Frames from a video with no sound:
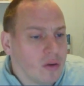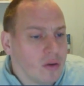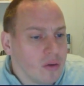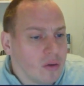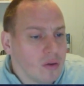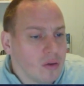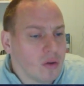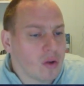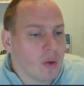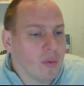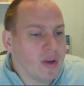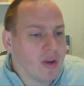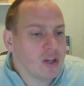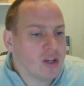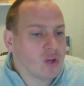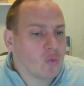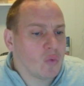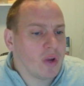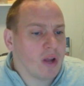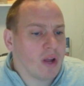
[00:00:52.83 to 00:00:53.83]
The
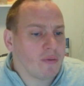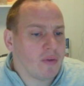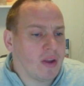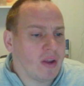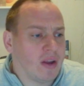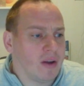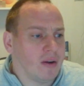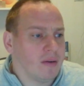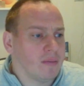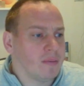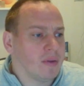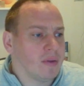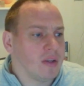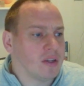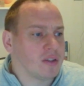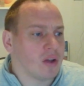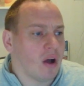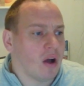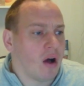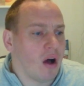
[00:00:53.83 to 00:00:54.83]
combination we have here
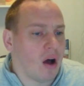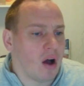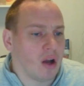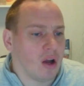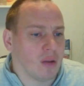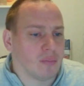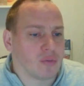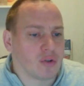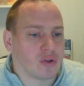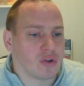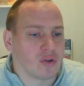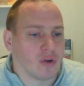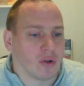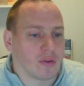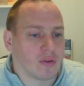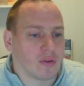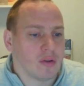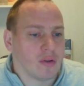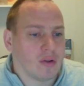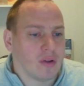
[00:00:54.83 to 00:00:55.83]
is the Harlem
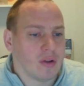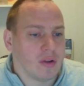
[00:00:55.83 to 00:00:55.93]
shot.